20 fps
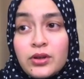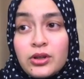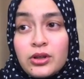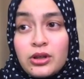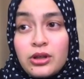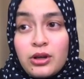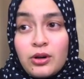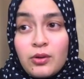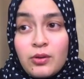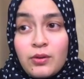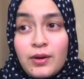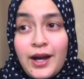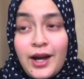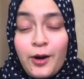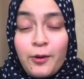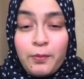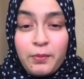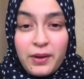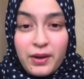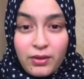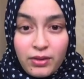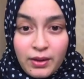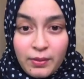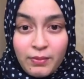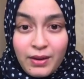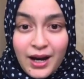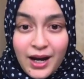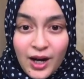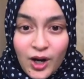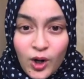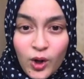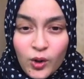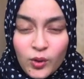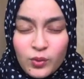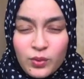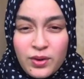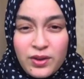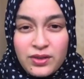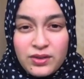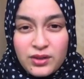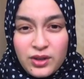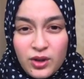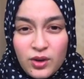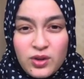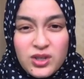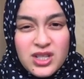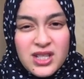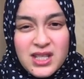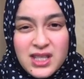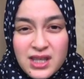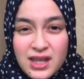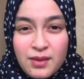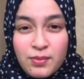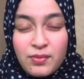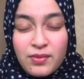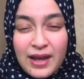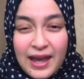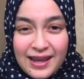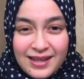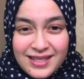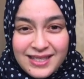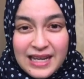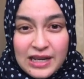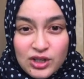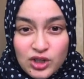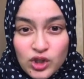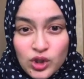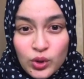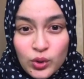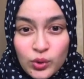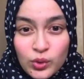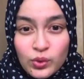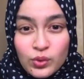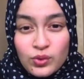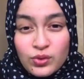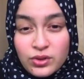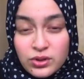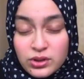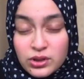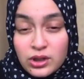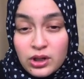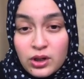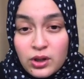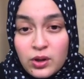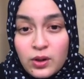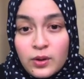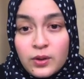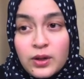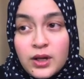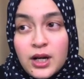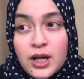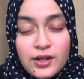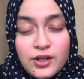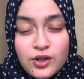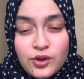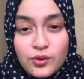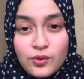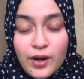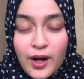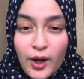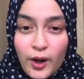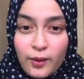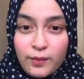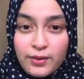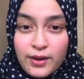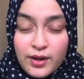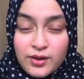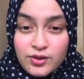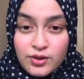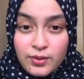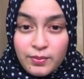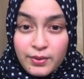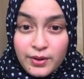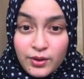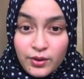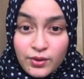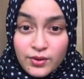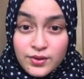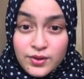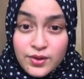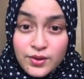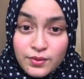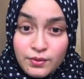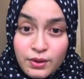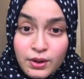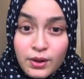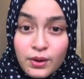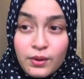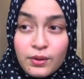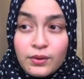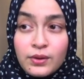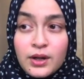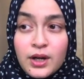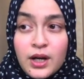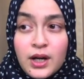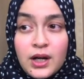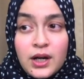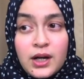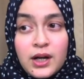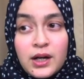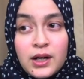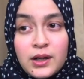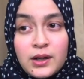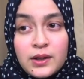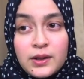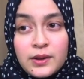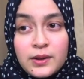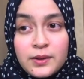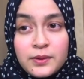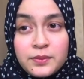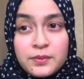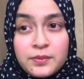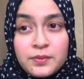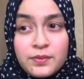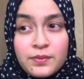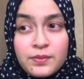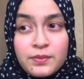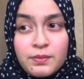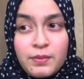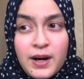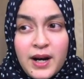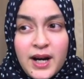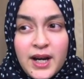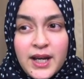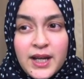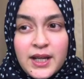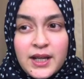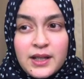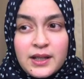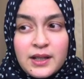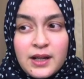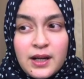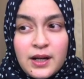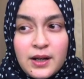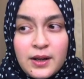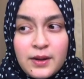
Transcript: you know, helping them out with, you know, just the essentials, you know. Do help the entrepreneurs as well, by